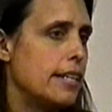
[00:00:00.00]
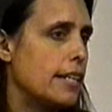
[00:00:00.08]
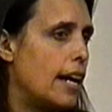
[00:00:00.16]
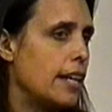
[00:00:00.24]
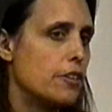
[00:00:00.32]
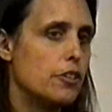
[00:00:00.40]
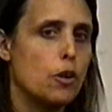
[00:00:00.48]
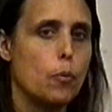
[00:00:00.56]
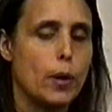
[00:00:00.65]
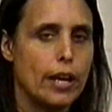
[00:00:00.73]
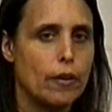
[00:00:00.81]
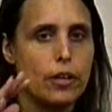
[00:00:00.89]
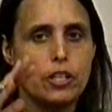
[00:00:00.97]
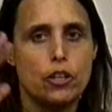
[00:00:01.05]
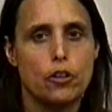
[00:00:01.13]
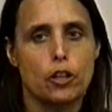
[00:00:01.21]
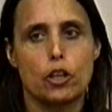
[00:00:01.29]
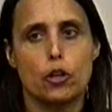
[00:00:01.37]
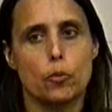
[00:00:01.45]
And I don't know where in
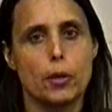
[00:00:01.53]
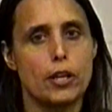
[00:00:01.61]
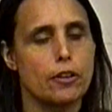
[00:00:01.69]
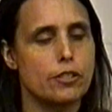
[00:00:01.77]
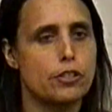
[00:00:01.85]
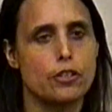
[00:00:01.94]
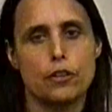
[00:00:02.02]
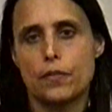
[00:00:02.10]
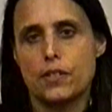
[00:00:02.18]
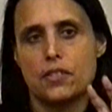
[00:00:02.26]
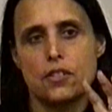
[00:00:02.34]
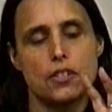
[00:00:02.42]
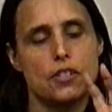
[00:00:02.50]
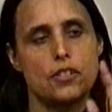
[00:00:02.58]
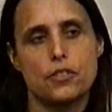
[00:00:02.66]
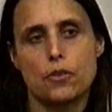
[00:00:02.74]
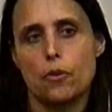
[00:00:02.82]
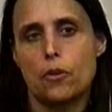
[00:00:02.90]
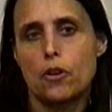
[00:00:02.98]
your career
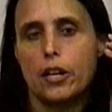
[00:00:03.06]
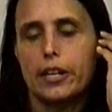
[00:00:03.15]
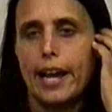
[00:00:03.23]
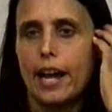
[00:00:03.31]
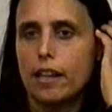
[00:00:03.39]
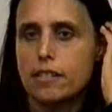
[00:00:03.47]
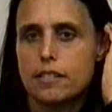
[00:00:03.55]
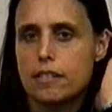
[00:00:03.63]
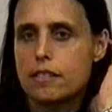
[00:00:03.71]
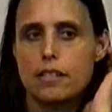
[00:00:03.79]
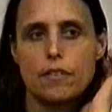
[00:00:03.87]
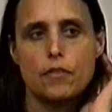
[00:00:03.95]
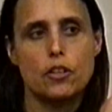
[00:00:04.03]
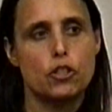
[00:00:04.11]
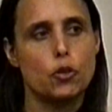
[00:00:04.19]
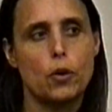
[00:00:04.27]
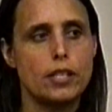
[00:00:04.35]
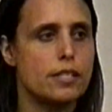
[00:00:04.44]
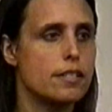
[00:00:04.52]
services or analysis of your
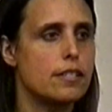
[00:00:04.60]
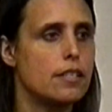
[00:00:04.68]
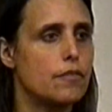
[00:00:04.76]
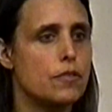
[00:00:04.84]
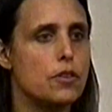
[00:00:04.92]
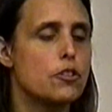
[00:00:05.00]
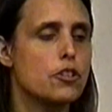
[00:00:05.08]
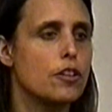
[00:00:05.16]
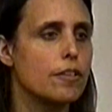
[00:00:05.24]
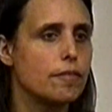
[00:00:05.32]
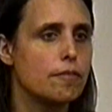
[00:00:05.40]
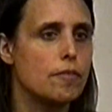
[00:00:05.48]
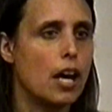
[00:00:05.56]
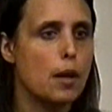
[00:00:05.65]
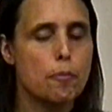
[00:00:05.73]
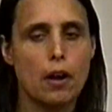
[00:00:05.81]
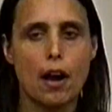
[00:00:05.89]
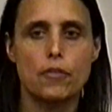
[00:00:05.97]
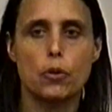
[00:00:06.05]
choices in the future
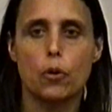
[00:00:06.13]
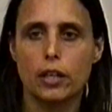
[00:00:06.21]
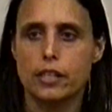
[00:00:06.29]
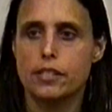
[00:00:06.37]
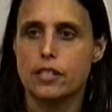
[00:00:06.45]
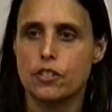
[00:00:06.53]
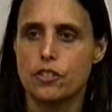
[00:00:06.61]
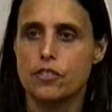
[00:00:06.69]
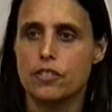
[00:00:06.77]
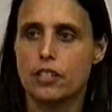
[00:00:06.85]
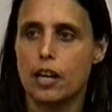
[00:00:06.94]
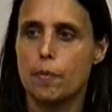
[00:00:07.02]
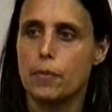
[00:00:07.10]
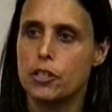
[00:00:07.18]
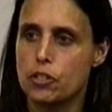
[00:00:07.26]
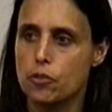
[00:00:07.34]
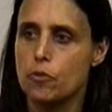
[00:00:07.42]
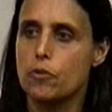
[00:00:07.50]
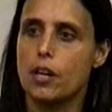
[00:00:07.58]
nonprofit organizations come,
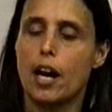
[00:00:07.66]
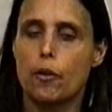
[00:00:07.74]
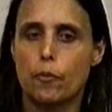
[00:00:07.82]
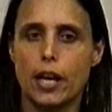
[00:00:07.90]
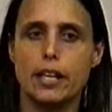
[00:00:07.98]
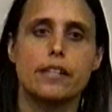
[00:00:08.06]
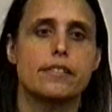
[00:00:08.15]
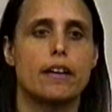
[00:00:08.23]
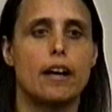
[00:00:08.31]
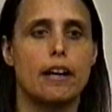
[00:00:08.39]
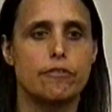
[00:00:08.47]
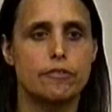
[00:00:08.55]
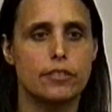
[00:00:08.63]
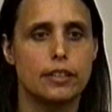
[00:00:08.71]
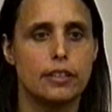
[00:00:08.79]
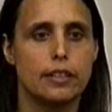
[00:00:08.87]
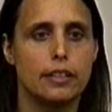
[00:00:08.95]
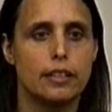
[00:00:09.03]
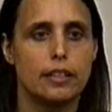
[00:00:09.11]
but do not write us off.
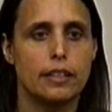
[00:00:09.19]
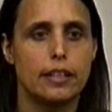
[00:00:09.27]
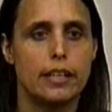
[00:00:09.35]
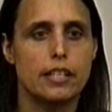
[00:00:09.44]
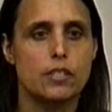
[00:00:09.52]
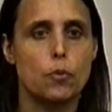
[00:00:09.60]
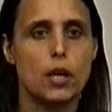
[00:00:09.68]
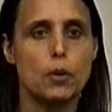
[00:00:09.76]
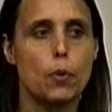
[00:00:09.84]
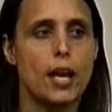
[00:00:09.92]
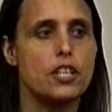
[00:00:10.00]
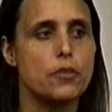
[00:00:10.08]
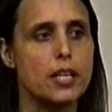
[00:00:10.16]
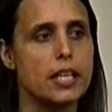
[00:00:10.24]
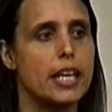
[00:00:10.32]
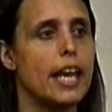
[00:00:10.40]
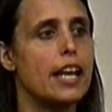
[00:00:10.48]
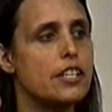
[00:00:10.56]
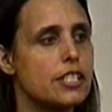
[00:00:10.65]
It is one way to
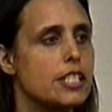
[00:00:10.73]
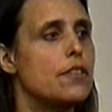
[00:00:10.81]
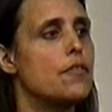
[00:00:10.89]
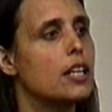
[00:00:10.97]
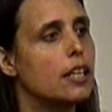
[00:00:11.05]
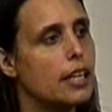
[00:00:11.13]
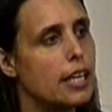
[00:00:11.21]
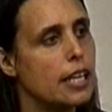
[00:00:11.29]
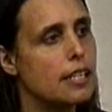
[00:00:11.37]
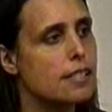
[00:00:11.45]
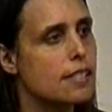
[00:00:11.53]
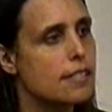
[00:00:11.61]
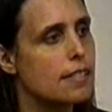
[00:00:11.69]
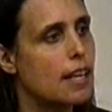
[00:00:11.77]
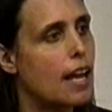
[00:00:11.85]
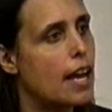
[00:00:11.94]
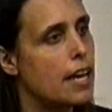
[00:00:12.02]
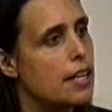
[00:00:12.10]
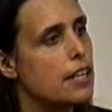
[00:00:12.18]
engage civically in
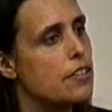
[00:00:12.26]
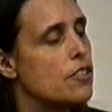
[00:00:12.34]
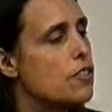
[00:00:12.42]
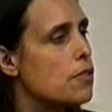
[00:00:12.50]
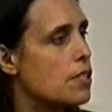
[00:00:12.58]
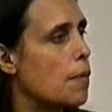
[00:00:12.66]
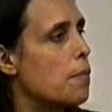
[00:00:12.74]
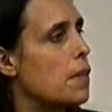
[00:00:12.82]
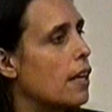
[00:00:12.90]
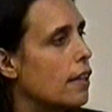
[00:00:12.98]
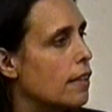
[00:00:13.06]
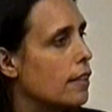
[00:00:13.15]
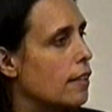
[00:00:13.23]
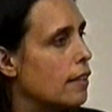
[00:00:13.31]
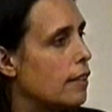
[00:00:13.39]
society to do something.